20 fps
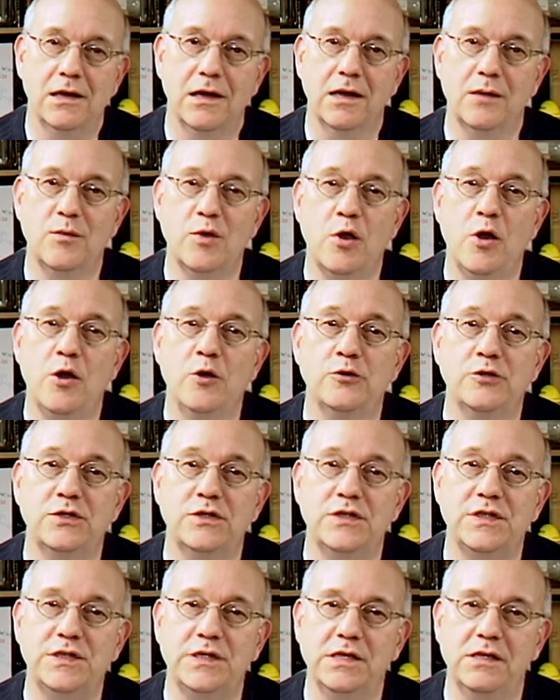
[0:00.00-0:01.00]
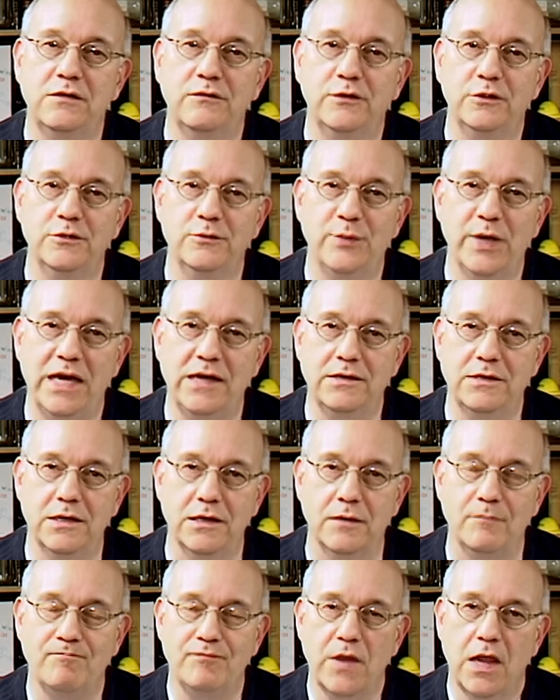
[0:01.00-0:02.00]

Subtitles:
I'm your host, Steve Lubetkin.